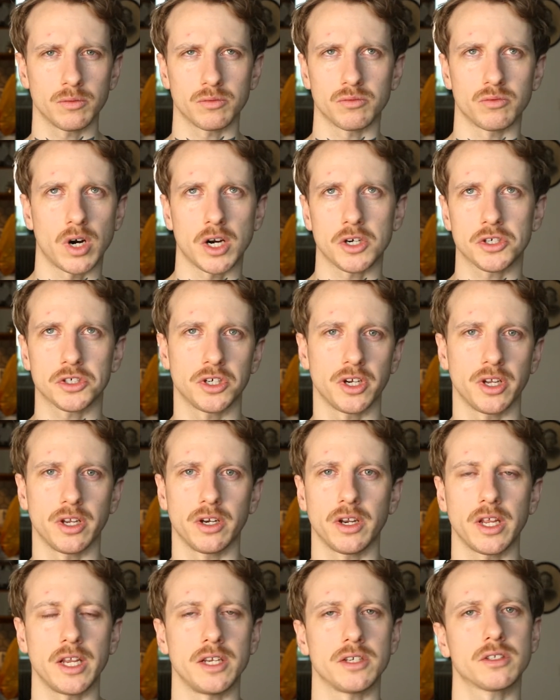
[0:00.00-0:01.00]

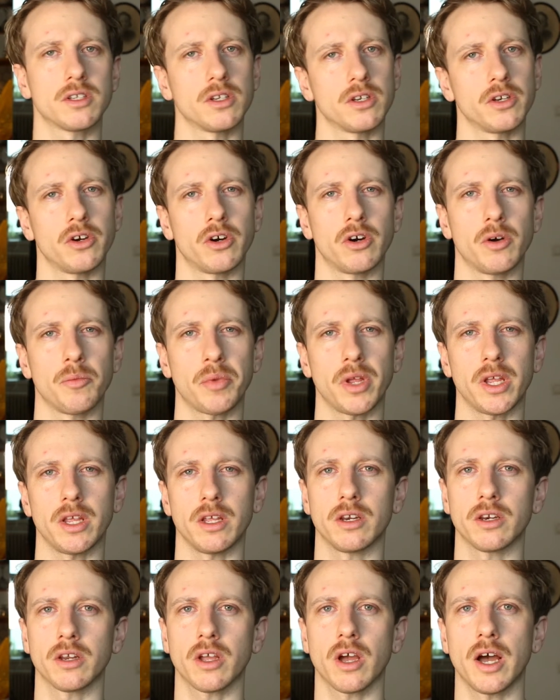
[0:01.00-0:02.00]
Russian, Eastern
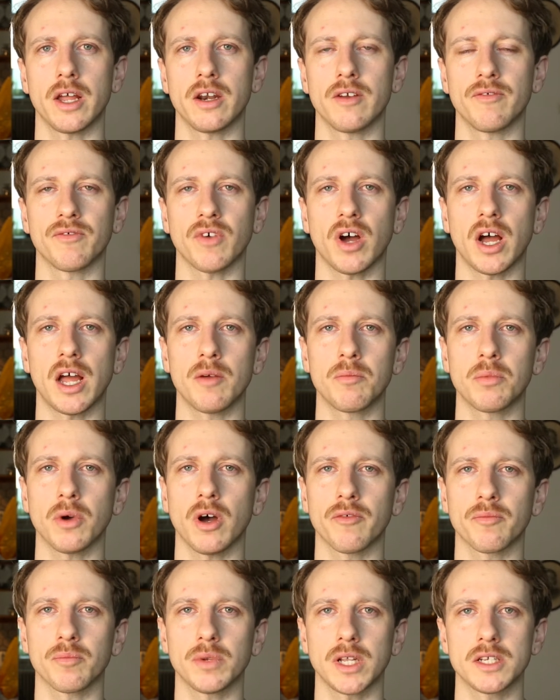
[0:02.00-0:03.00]
European kind of vibe
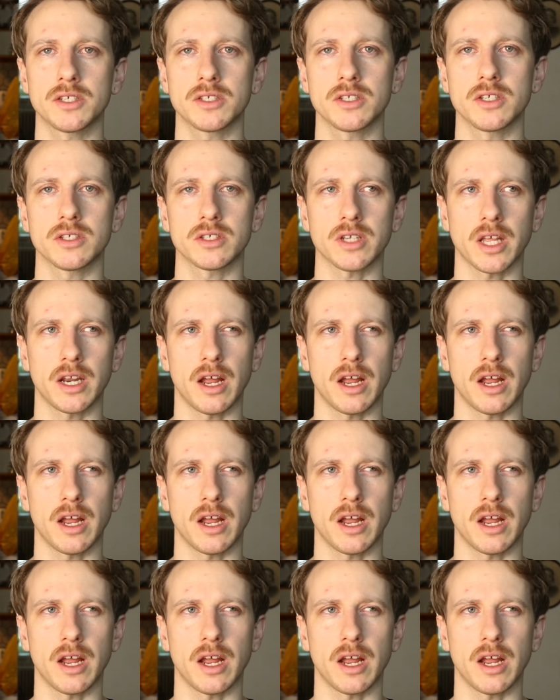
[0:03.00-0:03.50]
of places,